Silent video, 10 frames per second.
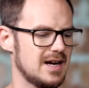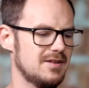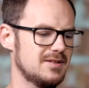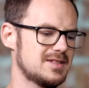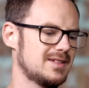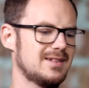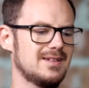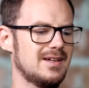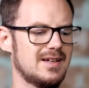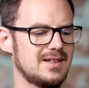and
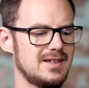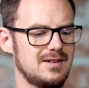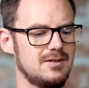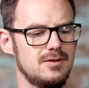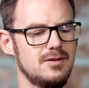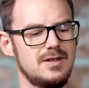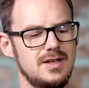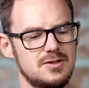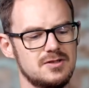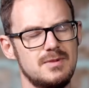like, oh,
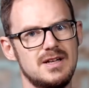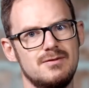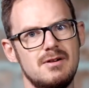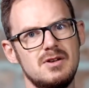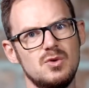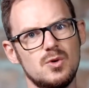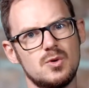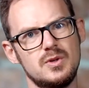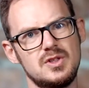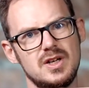it just made a very
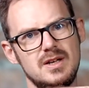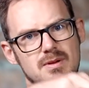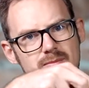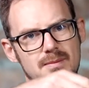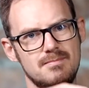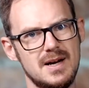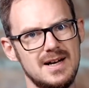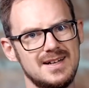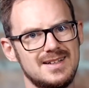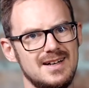awkward shape in my
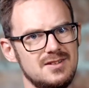bag.